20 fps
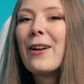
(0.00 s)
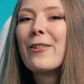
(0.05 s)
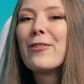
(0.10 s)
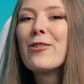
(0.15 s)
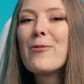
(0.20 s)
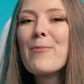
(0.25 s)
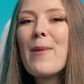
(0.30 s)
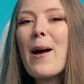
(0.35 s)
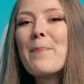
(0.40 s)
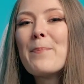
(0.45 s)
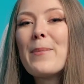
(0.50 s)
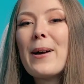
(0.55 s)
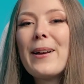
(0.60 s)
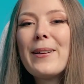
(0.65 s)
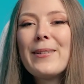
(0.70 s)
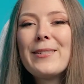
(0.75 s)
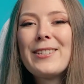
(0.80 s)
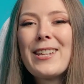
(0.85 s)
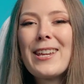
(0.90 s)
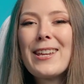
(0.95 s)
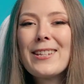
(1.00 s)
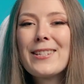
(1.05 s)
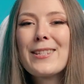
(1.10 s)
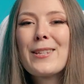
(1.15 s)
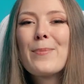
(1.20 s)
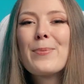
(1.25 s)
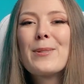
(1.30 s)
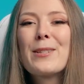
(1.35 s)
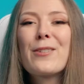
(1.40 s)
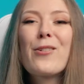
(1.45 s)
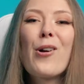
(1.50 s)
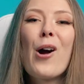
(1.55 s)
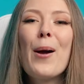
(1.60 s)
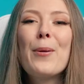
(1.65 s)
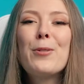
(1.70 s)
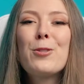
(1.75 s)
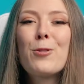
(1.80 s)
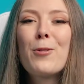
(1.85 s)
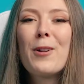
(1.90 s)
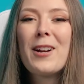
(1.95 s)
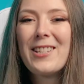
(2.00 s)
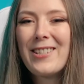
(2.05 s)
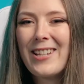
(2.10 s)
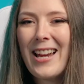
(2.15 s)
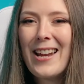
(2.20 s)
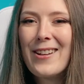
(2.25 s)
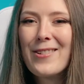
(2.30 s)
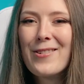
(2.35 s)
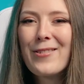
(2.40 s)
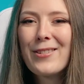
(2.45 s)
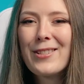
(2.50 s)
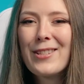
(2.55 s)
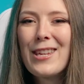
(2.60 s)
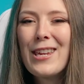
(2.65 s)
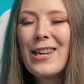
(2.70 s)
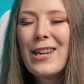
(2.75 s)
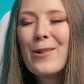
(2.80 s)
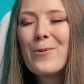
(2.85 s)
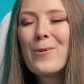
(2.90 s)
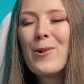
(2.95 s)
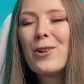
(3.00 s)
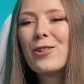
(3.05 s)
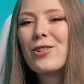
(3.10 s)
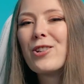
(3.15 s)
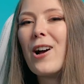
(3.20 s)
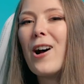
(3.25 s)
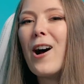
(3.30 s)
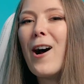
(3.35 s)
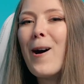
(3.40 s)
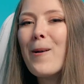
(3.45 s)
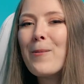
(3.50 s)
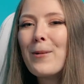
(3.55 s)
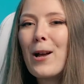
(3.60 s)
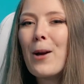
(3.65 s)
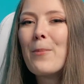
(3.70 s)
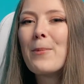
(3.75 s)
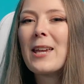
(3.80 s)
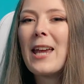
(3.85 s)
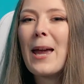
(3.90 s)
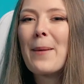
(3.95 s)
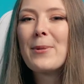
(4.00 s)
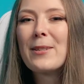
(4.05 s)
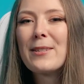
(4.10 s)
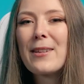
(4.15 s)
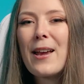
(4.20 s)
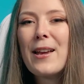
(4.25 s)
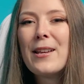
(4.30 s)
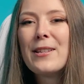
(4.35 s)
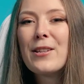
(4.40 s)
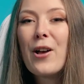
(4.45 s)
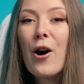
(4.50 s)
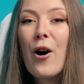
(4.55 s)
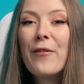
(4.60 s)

Remember to subscribe to our channel so you can watch our upcoming episodes